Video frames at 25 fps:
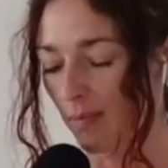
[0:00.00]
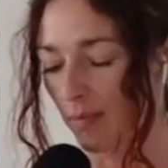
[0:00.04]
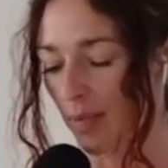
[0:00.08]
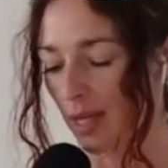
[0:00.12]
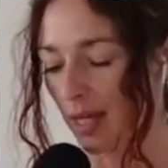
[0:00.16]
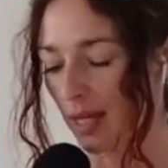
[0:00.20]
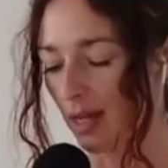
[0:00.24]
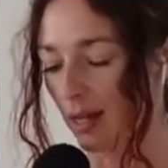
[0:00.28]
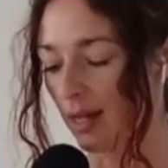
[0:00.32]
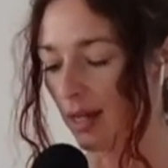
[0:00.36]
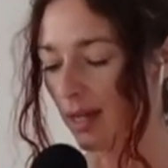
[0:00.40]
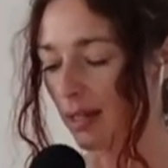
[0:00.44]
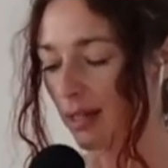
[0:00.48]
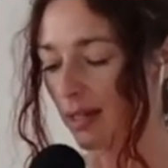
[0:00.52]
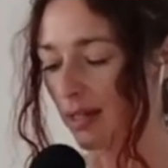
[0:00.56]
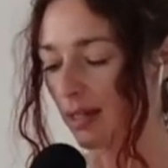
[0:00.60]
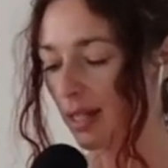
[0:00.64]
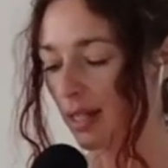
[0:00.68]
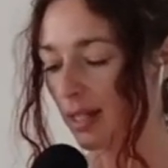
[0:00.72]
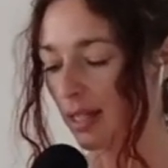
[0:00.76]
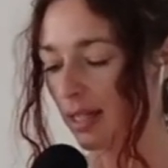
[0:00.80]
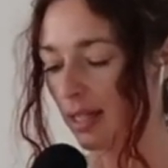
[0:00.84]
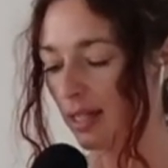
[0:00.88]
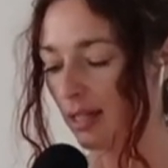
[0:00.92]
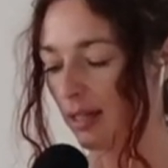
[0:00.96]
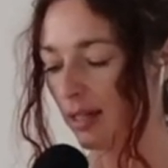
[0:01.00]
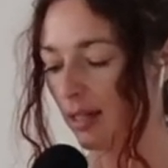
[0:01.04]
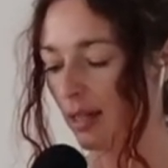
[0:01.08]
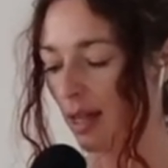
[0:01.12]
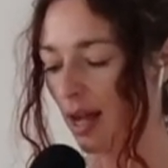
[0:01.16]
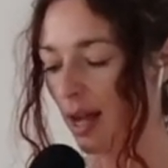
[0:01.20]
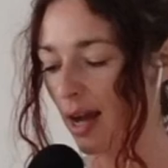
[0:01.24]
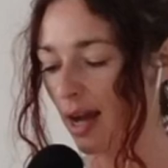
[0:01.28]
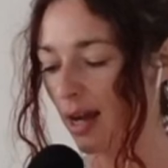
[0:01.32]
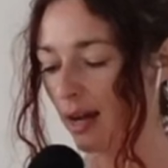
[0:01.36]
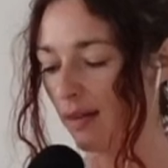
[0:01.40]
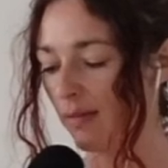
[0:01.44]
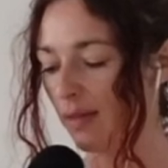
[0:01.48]
because I didn't
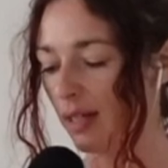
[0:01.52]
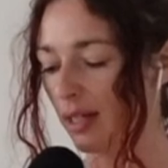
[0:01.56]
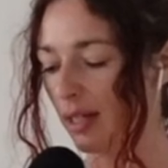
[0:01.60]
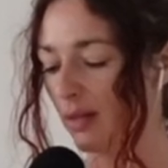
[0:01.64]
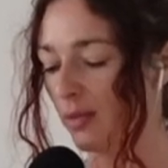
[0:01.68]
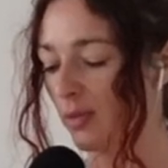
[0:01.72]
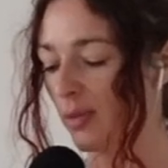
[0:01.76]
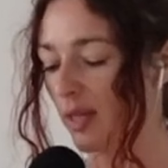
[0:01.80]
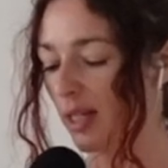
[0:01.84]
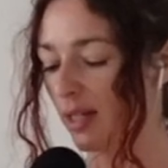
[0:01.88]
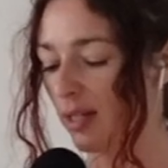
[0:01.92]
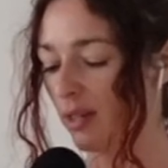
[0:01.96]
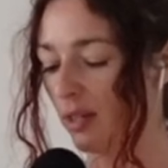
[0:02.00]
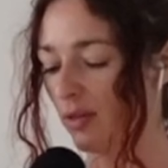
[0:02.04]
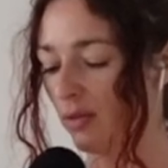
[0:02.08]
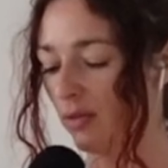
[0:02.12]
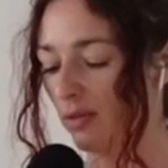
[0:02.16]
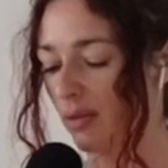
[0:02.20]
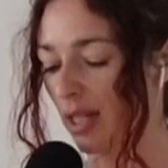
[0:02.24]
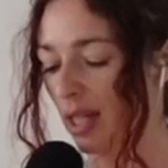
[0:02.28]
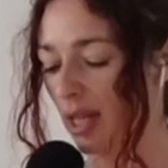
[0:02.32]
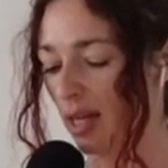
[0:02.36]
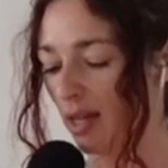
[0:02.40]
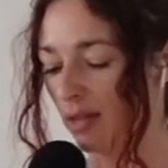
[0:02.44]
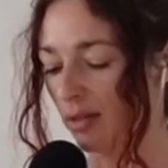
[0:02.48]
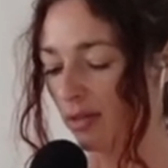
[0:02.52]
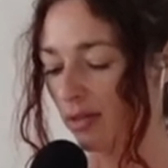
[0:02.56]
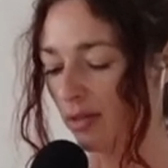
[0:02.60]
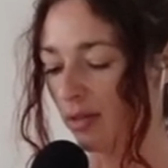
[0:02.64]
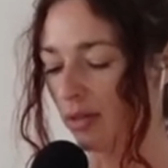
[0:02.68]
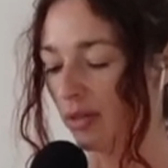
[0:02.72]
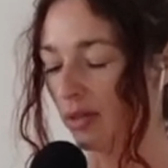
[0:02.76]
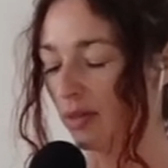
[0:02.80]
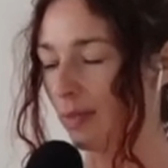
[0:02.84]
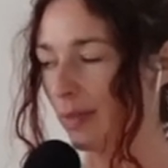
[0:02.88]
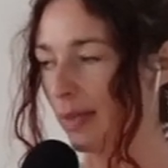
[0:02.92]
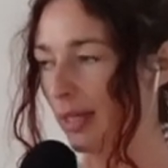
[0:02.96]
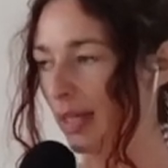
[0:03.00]
have anyone who really
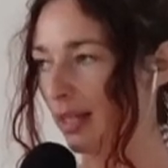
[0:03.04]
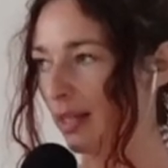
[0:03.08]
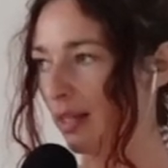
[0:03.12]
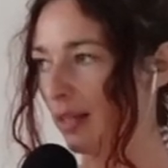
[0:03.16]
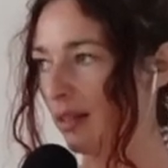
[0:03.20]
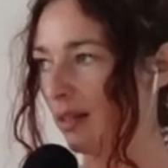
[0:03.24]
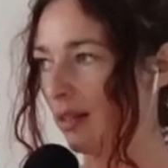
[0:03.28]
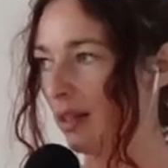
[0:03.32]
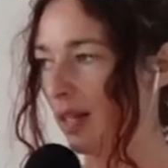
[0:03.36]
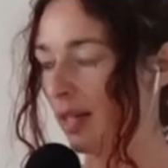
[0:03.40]
understood me.